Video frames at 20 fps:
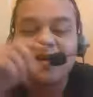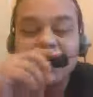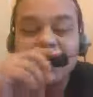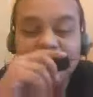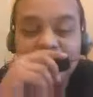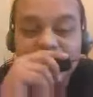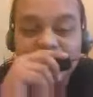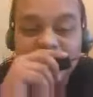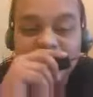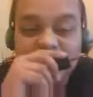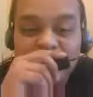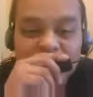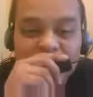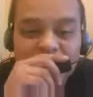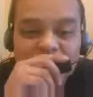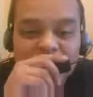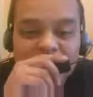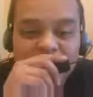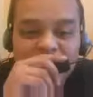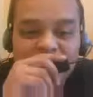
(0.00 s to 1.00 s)
So you just want to
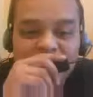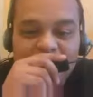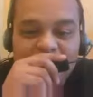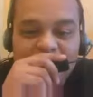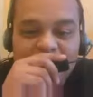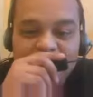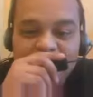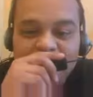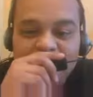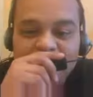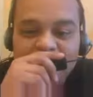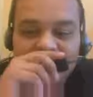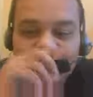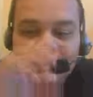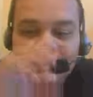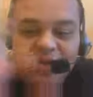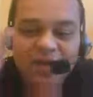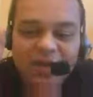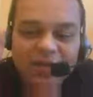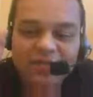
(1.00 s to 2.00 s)
blow that off, huh?
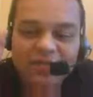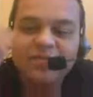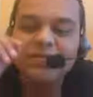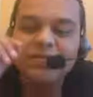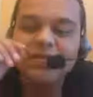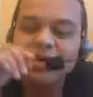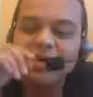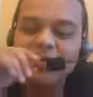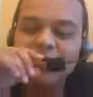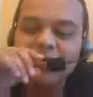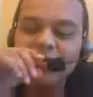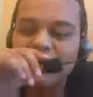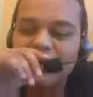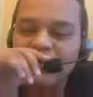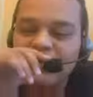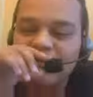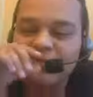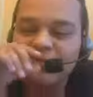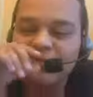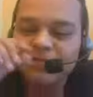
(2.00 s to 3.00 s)
Okay, take your
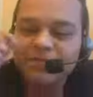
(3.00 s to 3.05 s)
time.